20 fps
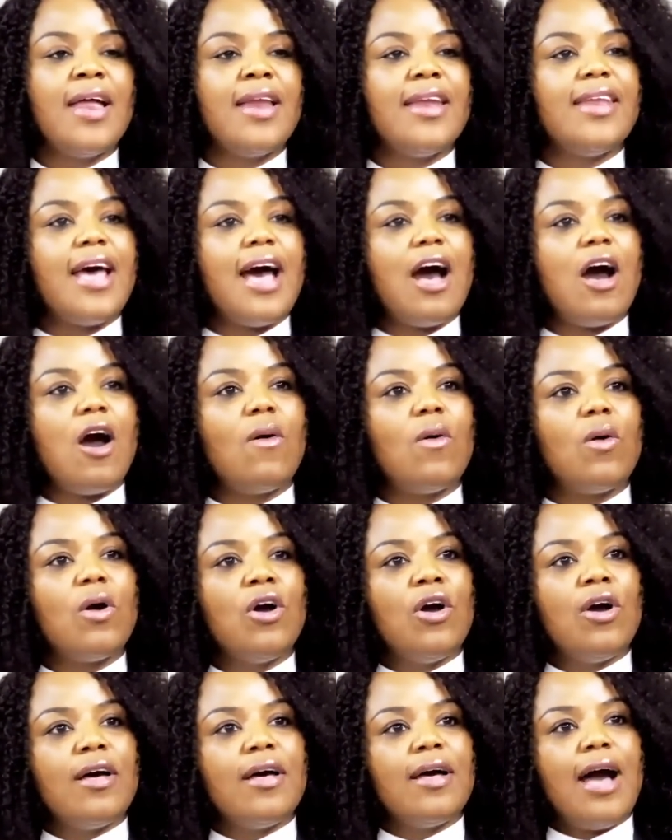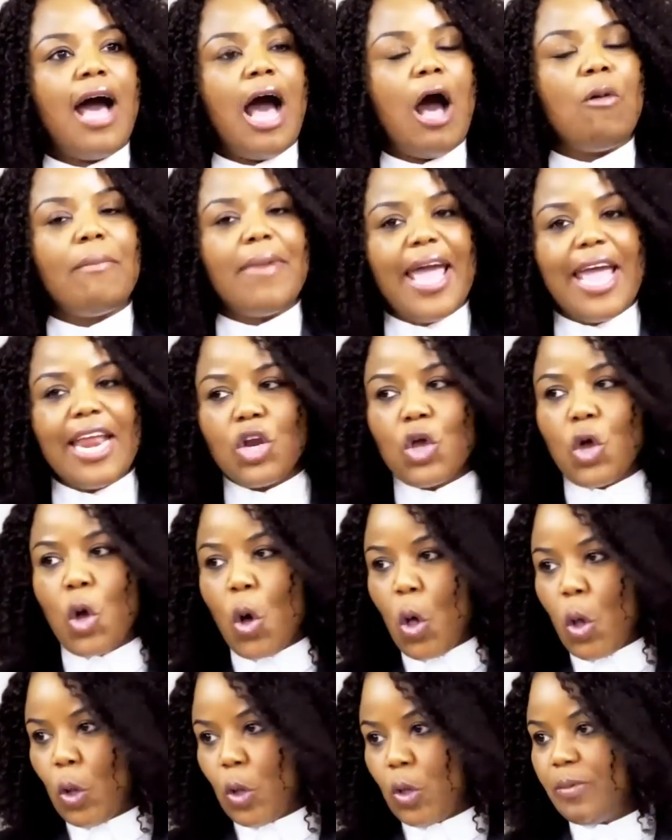Now, our main
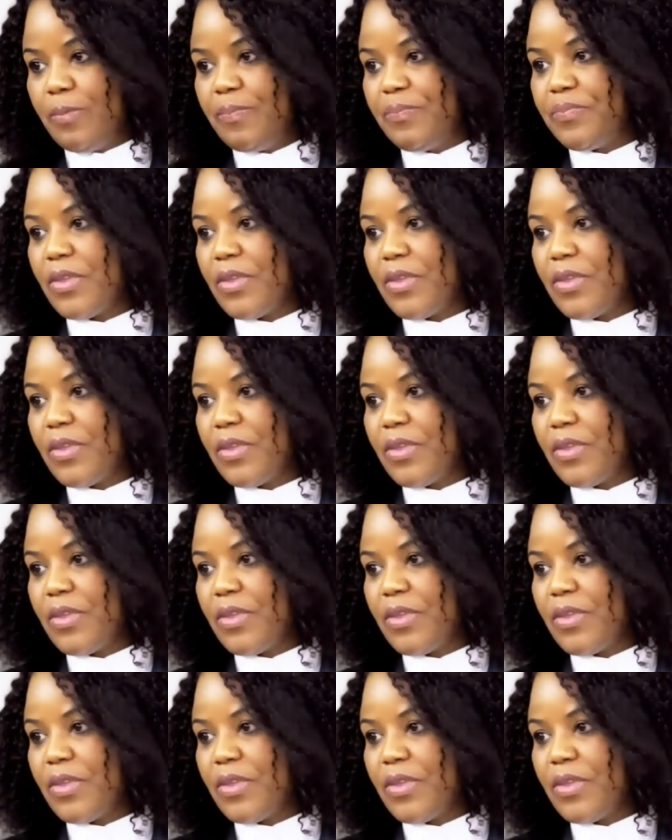goal,